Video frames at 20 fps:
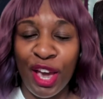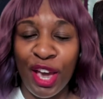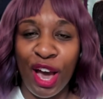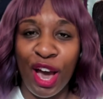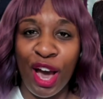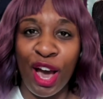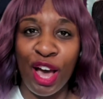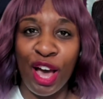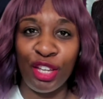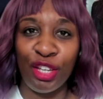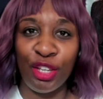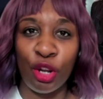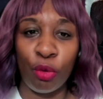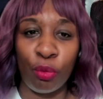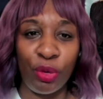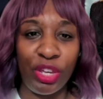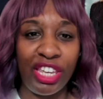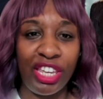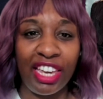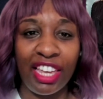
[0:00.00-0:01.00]

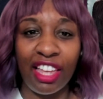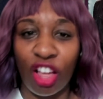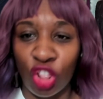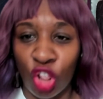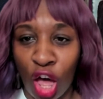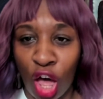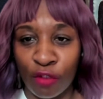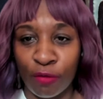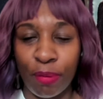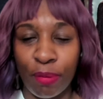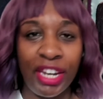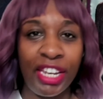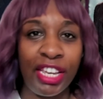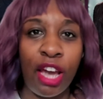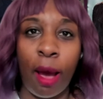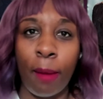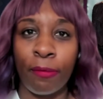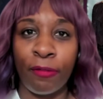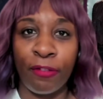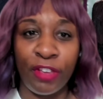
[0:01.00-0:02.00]
We get a lot of buddy
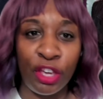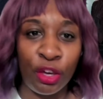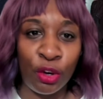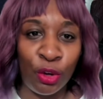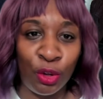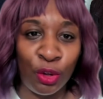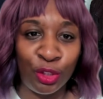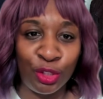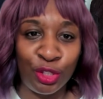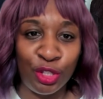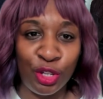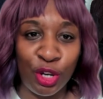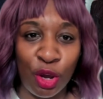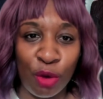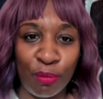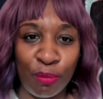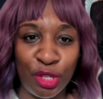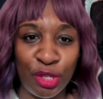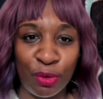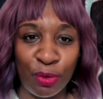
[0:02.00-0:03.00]
cop feels,
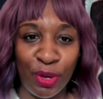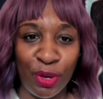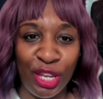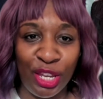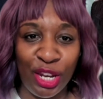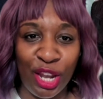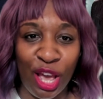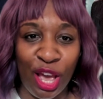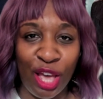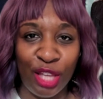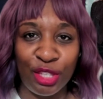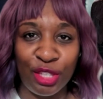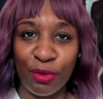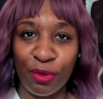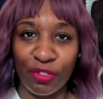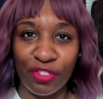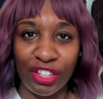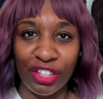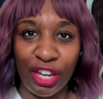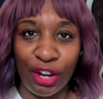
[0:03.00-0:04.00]
between two
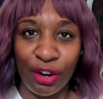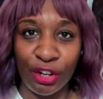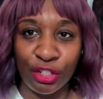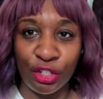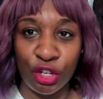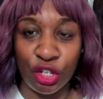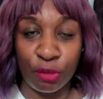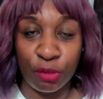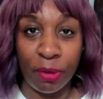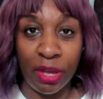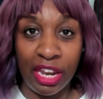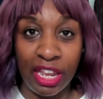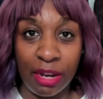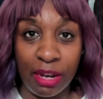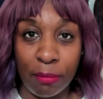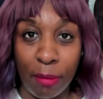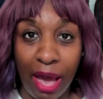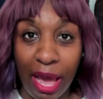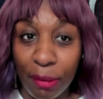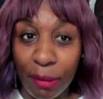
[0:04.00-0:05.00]
of the characters. But
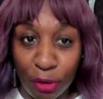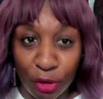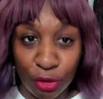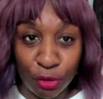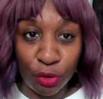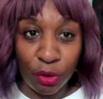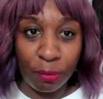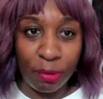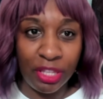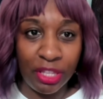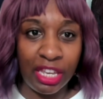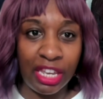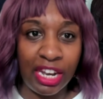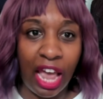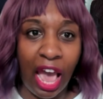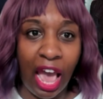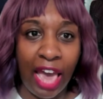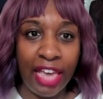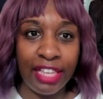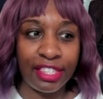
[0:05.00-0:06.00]
in my personal opinion,
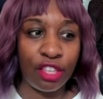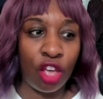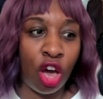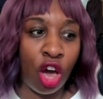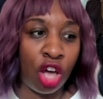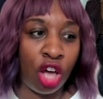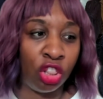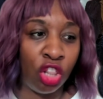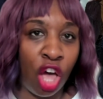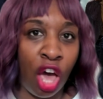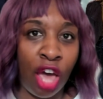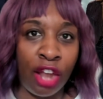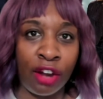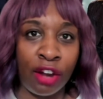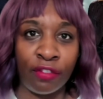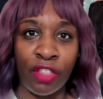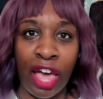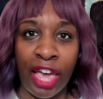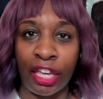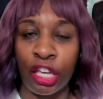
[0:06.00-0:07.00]
I saw a lot of
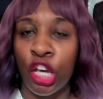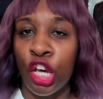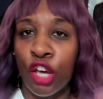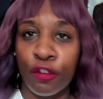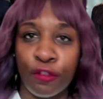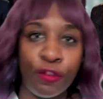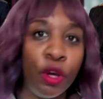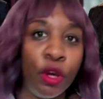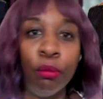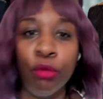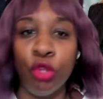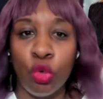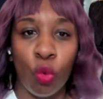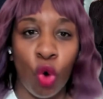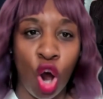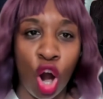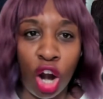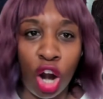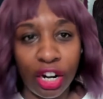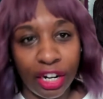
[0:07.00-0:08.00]
like film
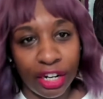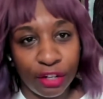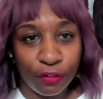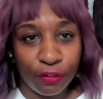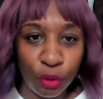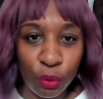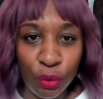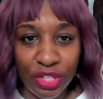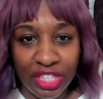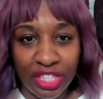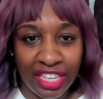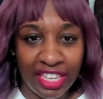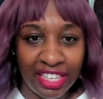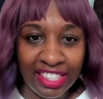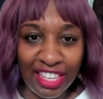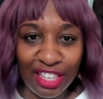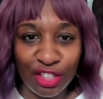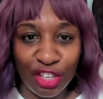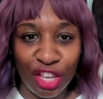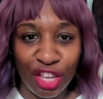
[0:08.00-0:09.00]
noir influences
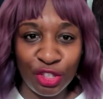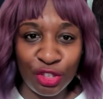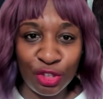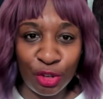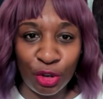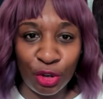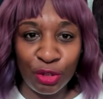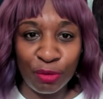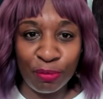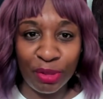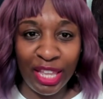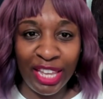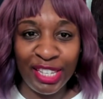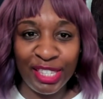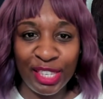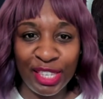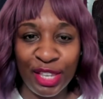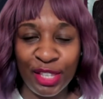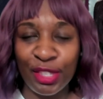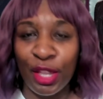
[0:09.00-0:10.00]
in certain
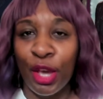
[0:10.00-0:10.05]
places.